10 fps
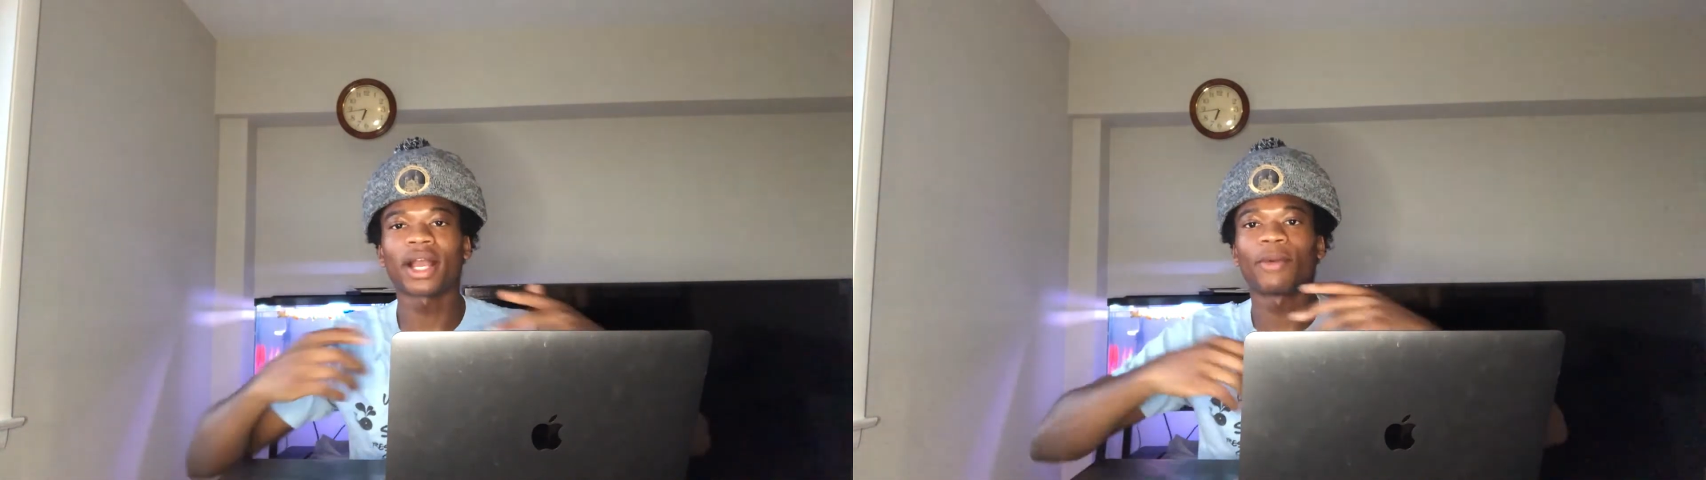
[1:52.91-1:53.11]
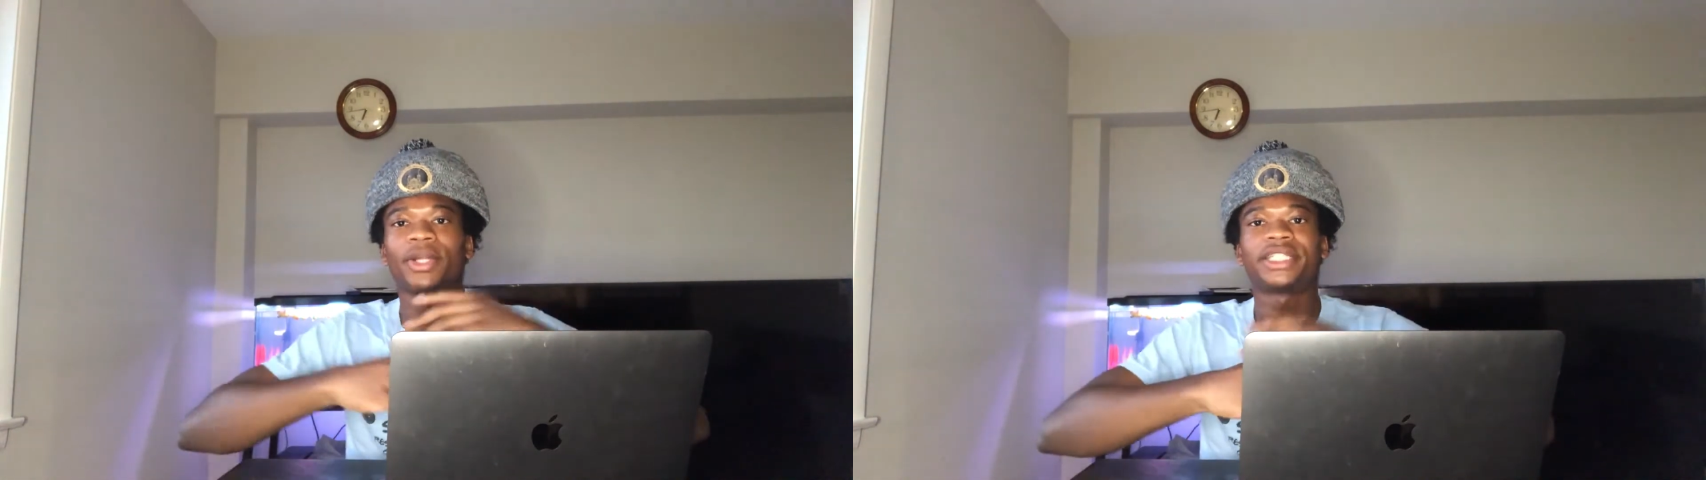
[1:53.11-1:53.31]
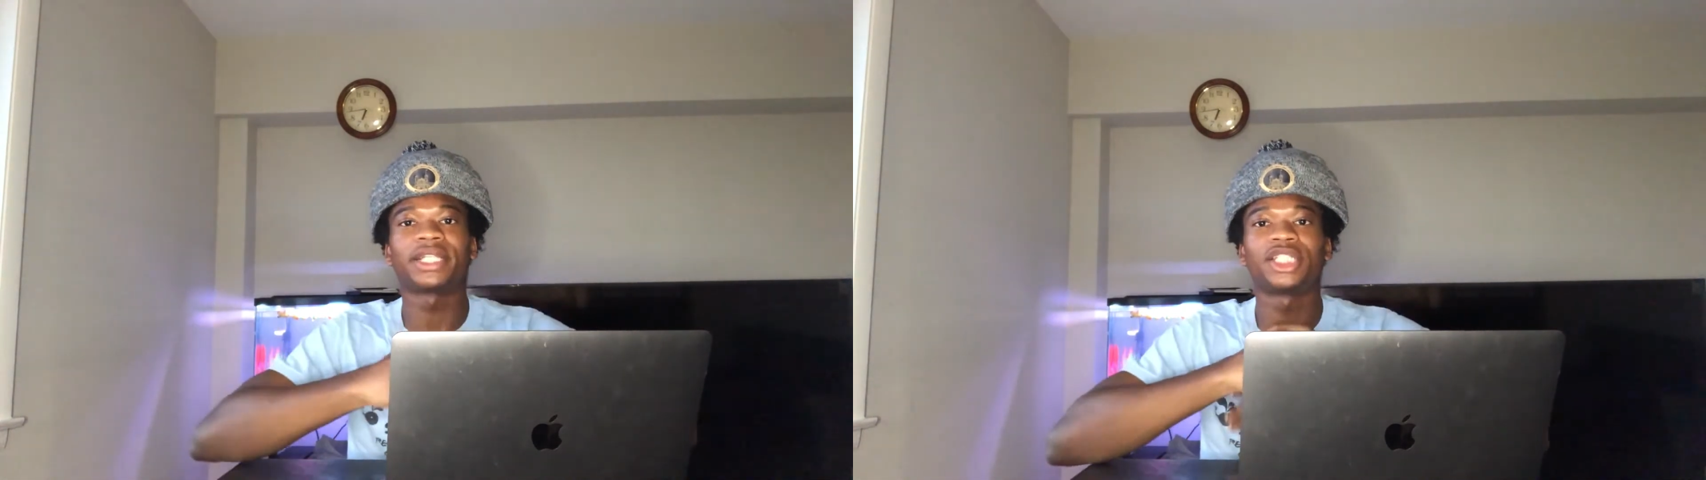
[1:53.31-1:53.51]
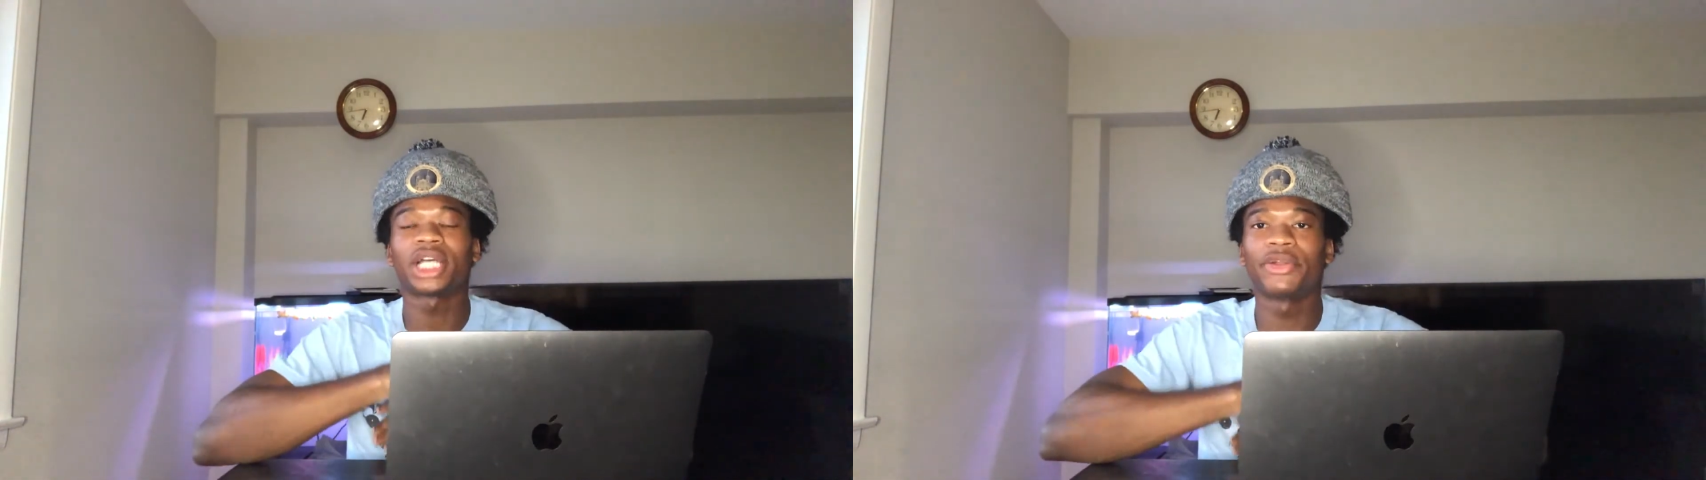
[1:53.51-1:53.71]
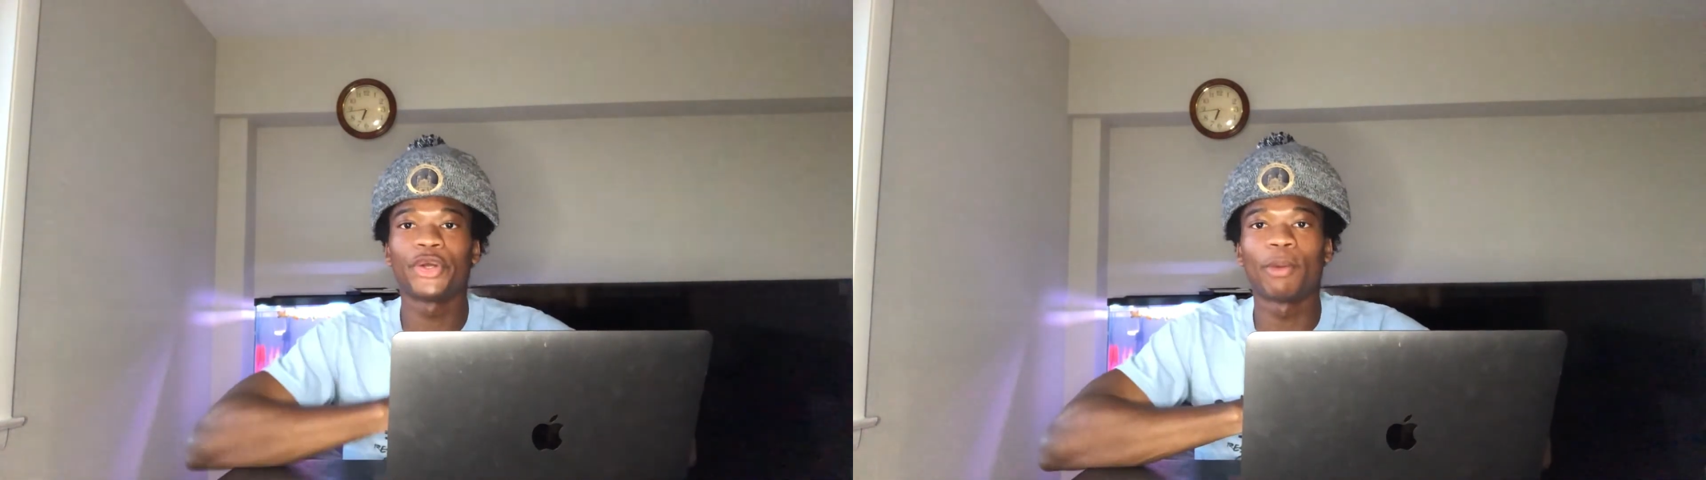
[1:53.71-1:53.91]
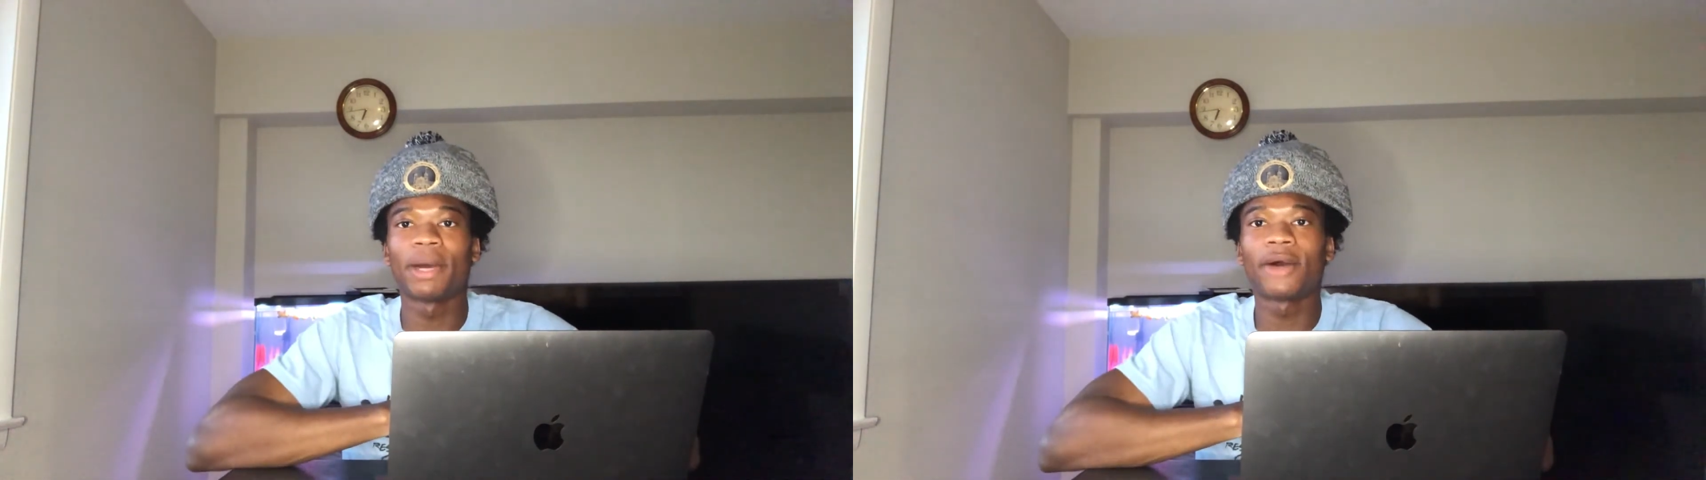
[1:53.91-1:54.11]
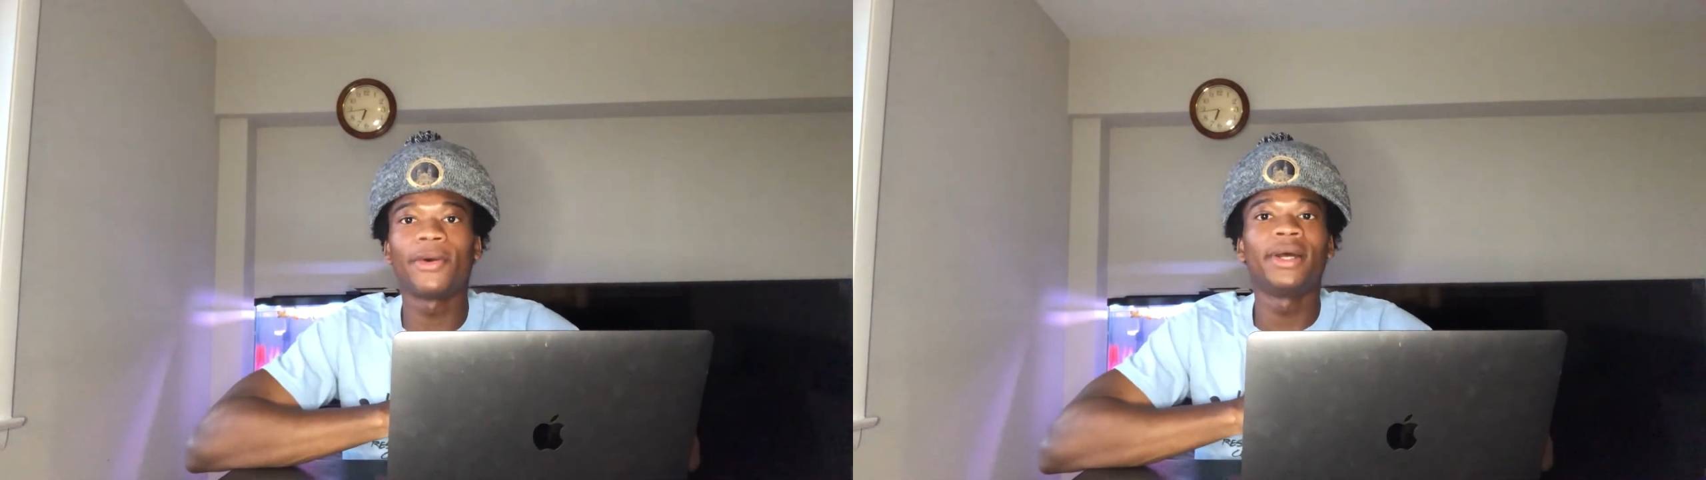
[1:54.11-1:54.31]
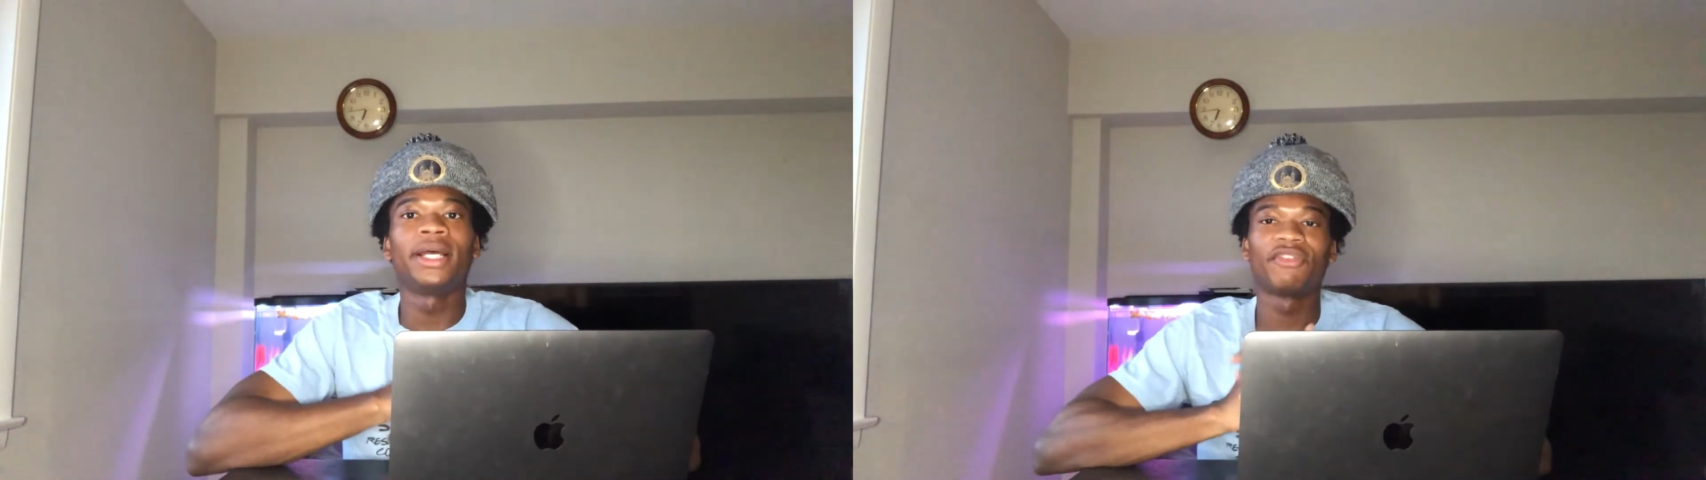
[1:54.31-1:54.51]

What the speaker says: I wanted to let y'all know about.